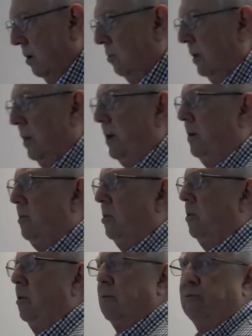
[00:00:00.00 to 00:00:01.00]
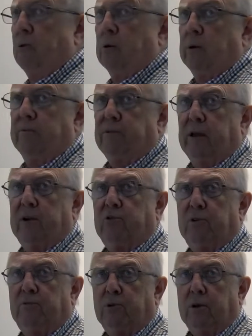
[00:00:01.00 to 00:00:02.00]
related to your forward
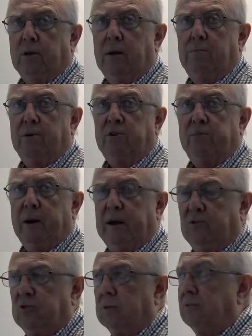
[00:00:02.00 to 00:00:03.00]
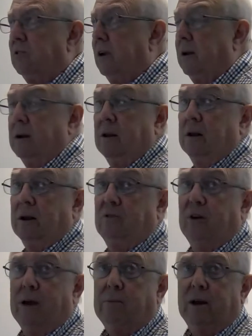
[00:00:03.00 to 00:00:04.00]
flexion for a lumbar spine service-connected
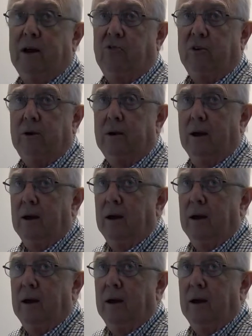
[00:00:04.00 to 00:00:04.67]
examination,